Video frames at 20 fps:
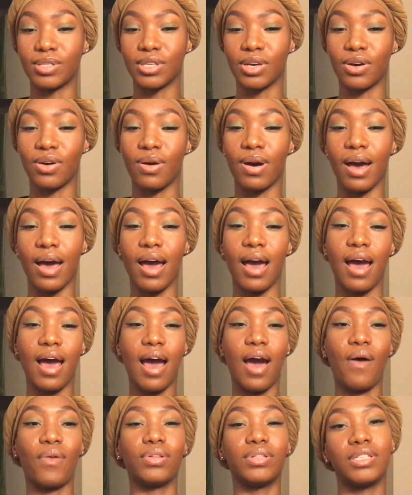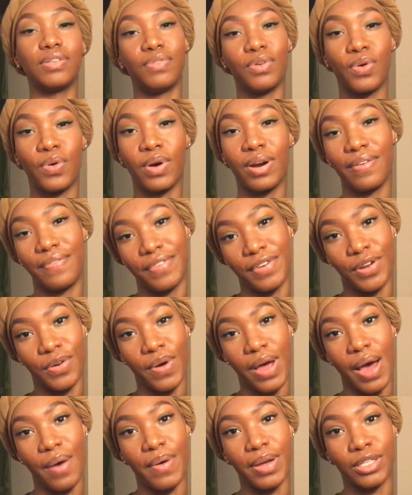So I wanted to record a video
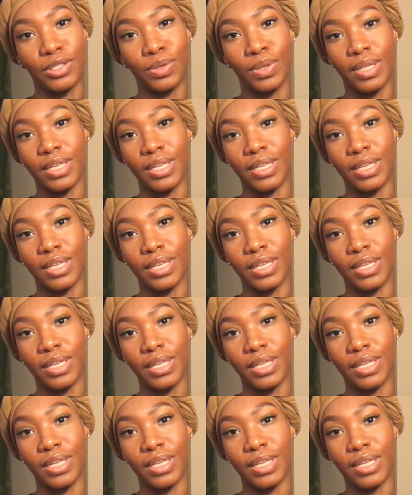on how I do